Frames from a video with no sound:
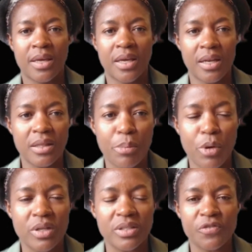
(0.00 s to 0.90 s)
Getting the
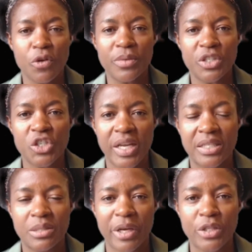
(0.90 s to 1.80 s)
bottles from the
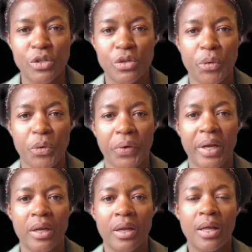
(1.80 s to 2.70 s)
trade back to the
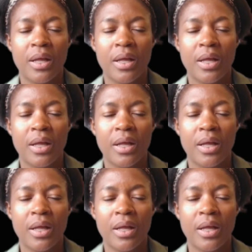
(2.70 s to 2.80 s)
brewery,